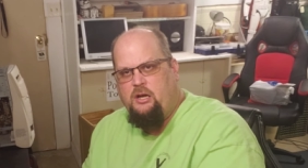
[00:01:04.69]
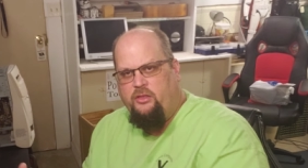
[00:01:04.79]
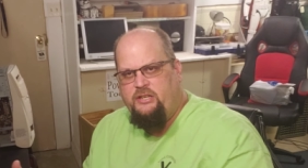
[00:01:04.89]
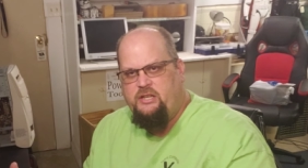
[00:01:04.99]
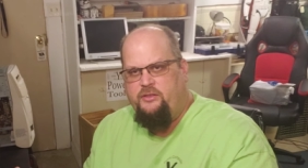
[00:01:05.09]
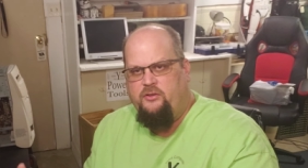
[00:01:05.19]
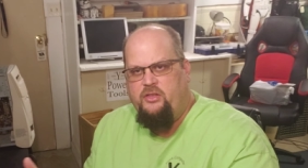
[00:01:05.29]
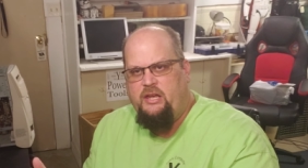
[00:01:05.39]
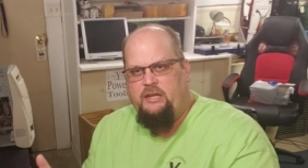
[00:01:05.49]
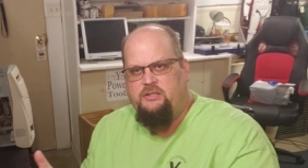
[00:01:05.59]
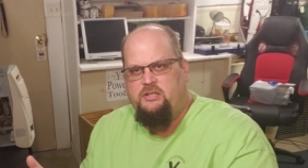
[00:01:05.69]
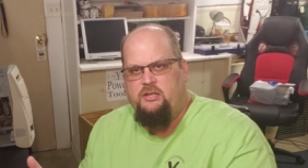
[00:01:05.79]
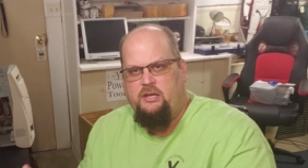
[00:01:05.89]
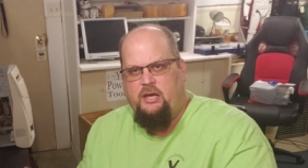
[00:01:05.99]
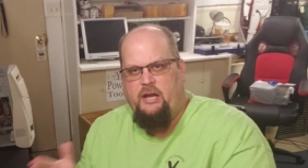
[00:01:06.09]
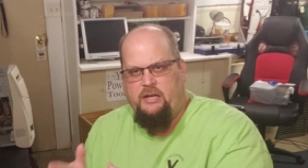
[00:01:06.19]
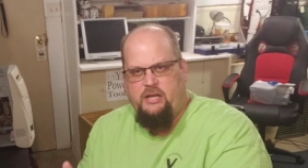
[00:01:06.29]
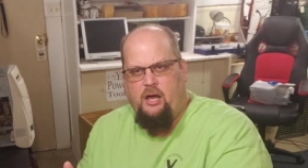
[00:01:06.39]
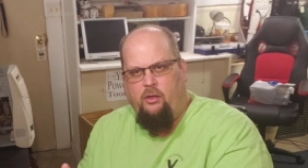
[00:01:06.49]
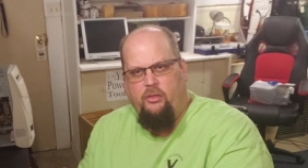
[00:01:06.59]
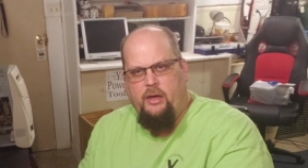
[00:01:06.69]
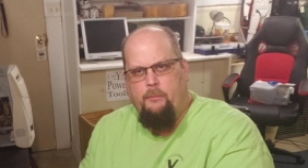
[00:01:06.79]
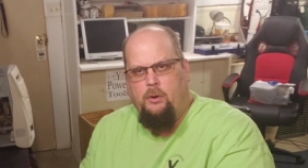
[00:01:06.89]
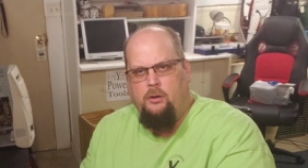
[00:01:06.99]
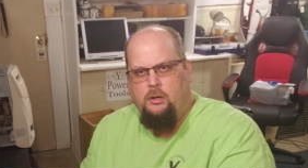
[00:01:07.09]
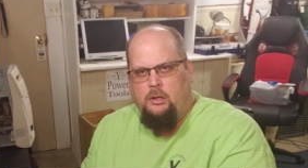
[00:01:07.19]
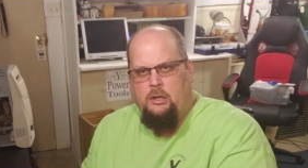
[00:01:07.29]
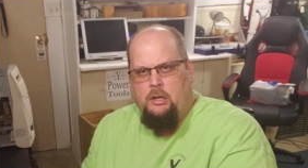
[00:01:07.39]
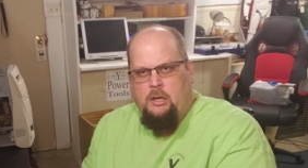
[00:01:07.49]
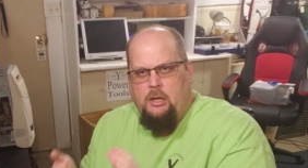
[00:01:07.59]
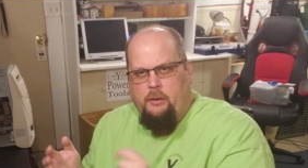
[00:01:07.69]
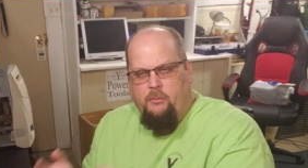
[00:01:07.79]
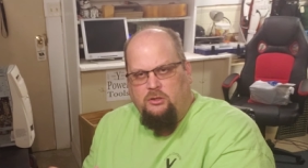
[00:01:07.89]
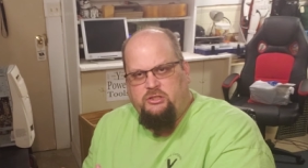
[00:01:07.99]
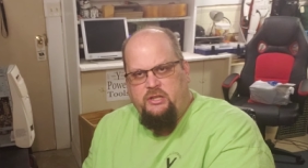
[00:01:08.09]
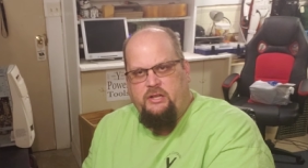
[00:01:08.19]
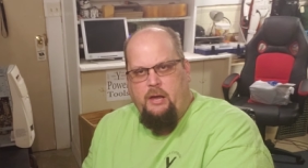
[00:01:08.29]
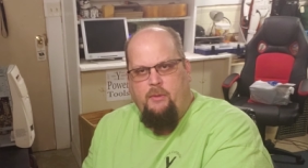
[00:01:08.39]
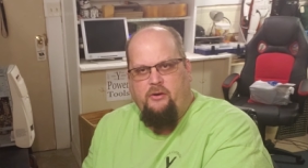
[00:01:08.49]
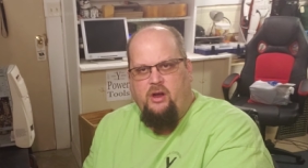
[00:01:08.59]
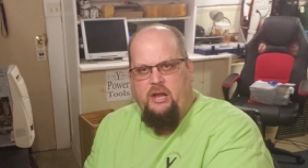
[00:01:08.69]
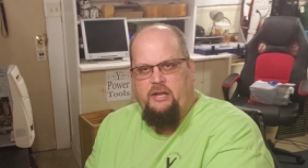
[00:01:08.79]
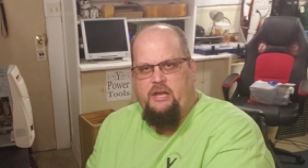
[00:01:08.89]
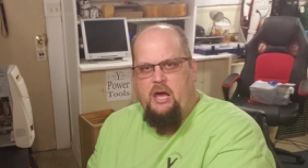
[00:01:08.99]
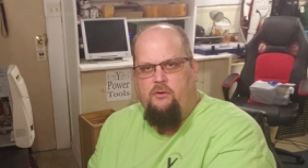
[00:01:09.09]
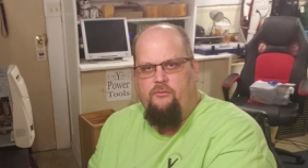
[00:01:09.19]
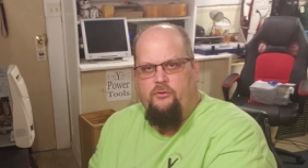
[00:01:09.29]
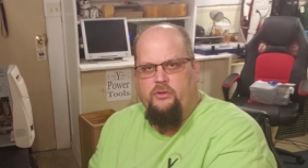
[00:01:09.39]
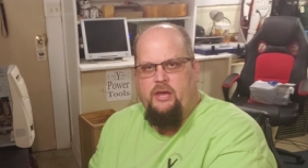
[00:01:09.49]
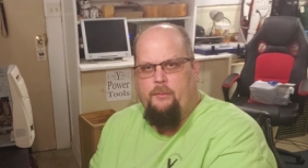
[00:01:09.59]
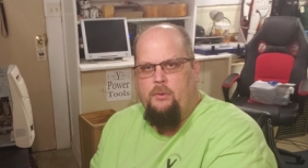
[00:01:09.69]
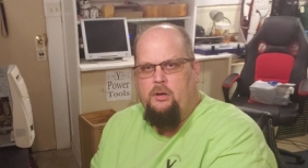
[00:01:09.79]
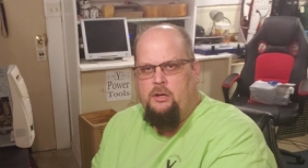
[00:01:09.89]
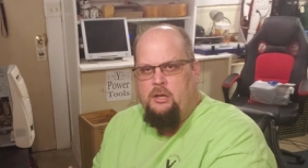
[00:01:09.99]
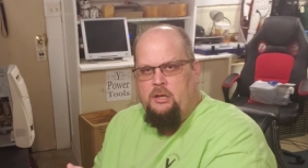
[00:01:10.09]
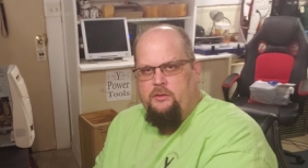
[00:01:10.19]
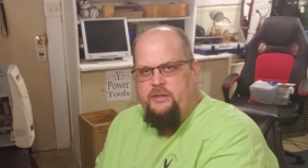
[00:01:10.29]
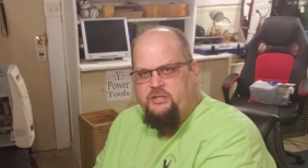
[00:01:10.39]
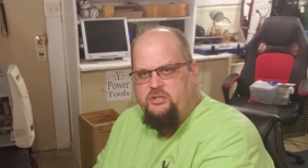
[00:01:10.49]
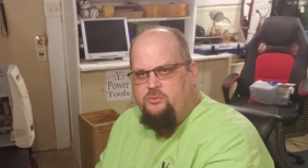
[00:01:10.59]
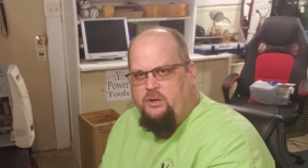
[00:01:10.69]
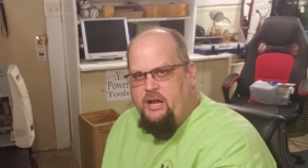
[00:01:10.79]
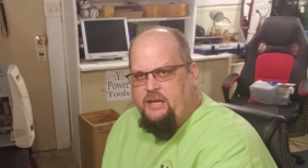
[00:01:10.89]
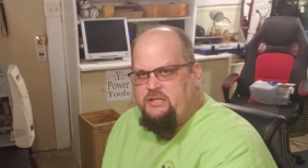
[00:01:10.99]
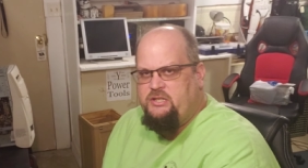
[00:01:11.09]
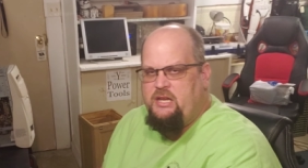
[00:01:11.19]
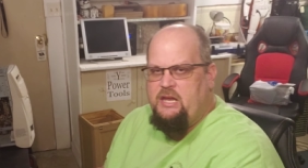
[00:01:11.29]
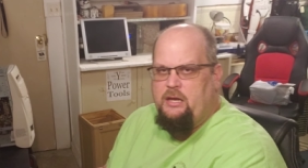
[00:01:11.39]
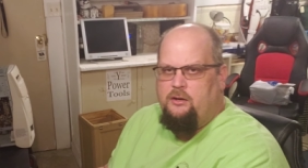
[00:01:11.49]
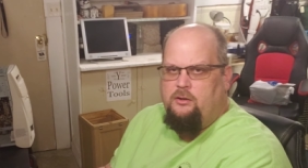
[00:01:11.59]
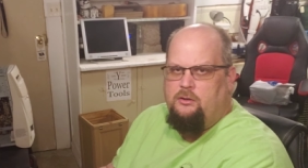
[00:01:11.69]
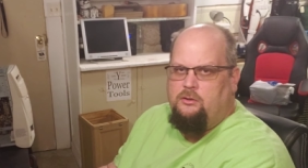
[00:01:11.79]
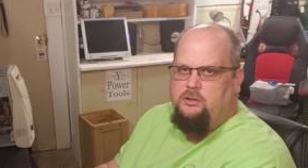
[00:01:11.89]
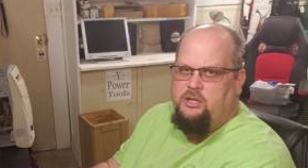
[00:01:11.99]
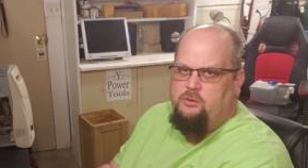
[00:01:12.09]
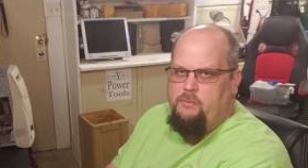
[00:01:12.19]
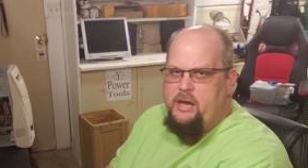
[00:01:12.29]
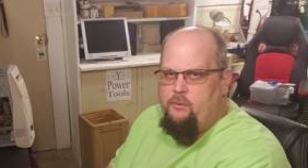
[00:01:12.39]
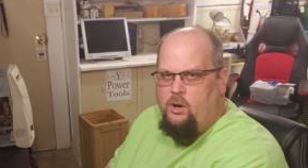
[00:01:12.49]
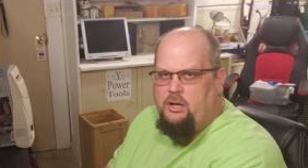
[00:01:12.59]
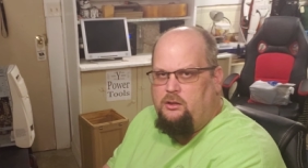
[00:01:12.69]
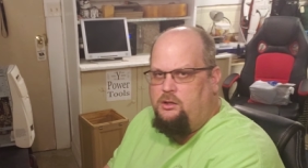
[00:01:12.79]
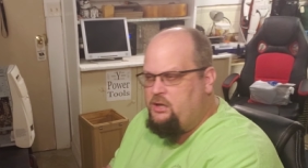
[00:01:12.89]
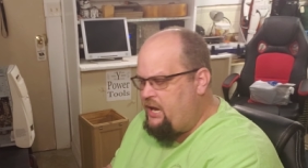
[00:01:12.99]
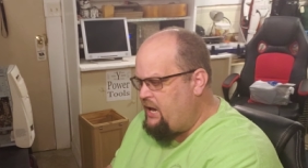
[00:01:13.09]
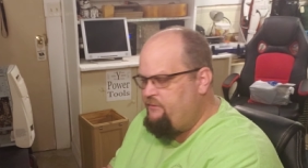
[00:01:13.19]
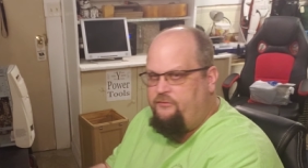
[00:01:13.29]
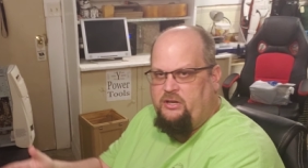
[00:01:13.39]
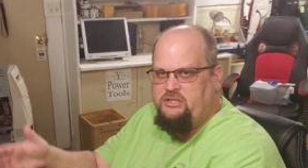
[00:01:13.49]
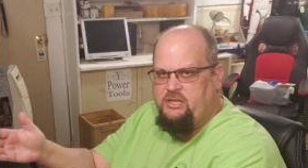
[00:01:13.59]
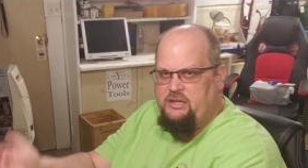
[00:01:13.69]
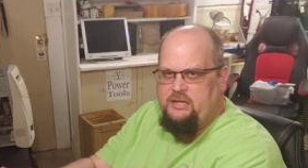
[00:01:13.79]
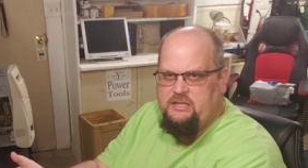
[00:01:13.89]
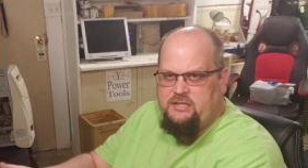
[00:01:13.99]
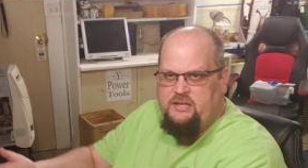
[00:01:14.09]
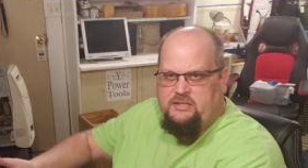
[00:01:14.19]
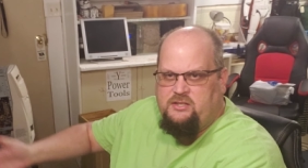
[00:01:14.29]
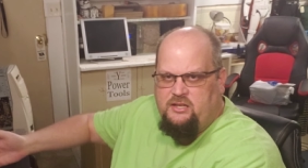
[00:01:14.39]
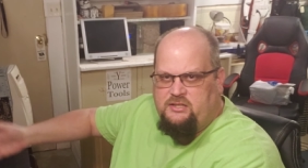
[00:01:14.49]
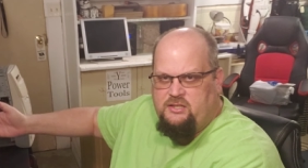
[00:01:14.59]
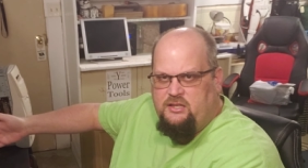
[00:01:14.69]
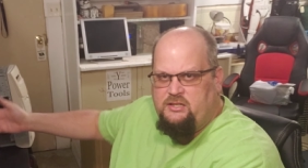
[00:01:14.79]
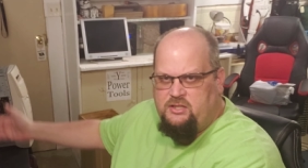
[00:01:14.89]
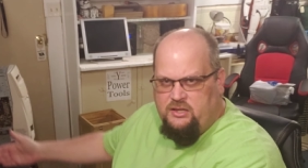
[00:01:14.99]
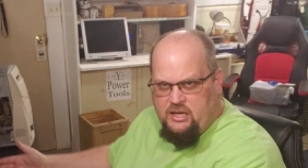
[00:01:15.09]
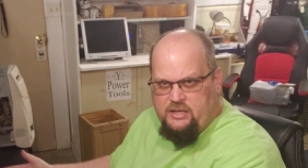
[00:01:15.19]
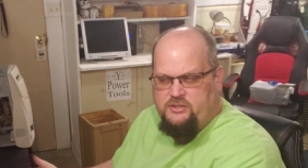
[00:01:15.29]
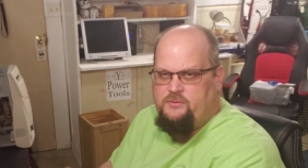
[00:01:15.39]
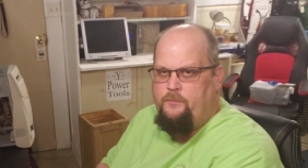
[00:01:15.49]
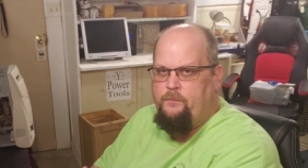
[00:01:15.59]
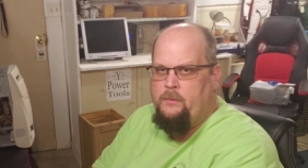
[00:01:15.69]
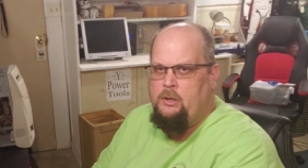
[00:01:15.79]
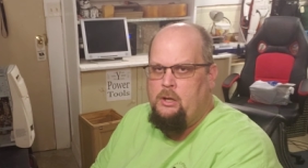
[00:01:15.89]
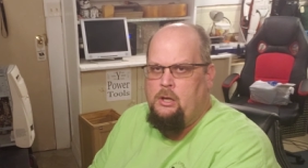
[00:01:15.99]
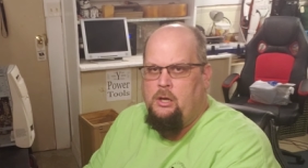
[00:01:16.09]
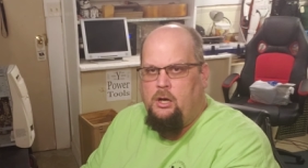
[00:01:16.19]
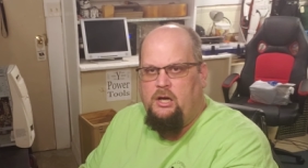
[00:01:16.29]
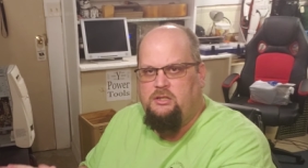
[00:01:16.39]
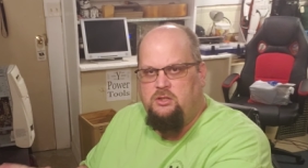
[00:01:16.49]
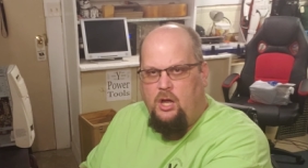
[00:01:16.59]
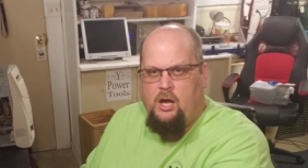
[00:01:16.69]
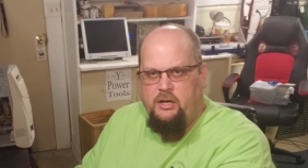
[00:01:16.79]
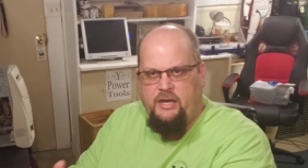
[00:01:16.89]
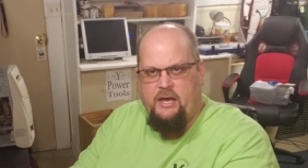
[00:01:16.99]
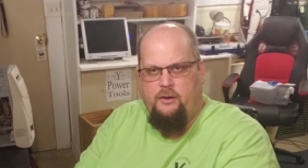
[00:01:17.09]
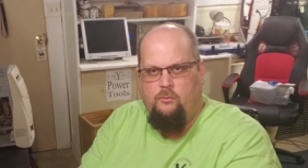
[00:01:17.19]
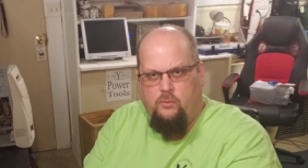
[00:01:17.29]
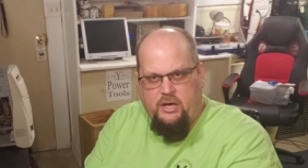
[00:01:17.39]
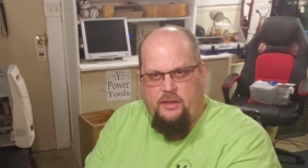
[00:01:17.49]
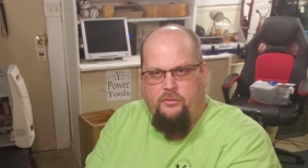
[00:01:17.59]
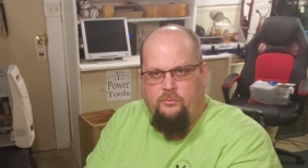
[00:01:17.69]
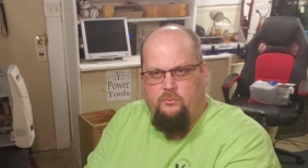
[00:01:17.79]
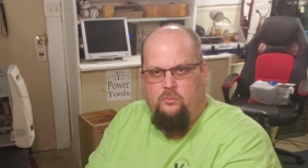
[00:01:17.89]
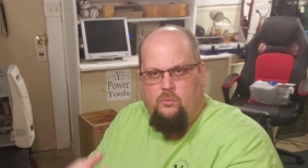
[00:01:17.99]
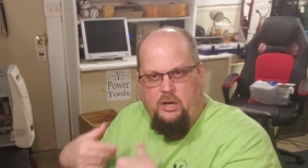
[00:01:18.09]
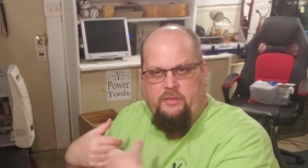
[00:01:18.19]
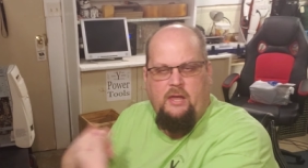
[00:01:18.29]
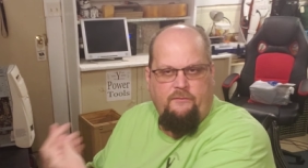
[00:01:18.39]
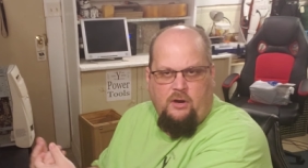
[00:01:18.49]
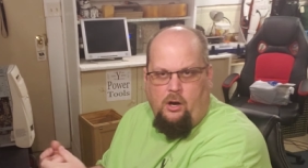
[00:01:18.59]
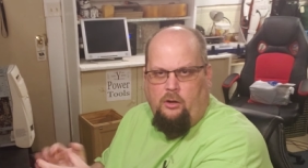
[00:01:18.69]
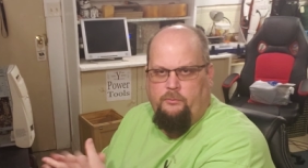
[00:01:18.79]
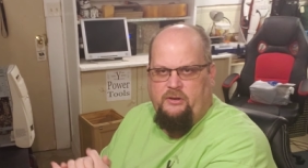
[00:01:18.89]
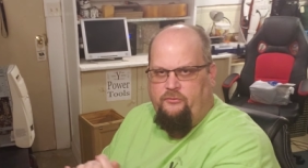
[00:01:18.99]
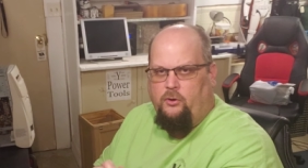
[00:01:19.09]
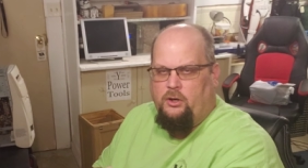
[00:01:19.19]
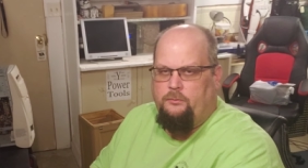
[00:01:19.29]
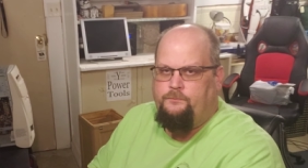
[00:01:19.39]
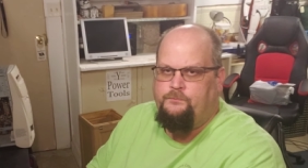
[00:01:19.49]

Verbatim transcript: all these other things and I tell them. And most of the time I write it down for them. This is what I see. You may want to look at fixing this, this, this, and this, and this. Along with what they've called me for.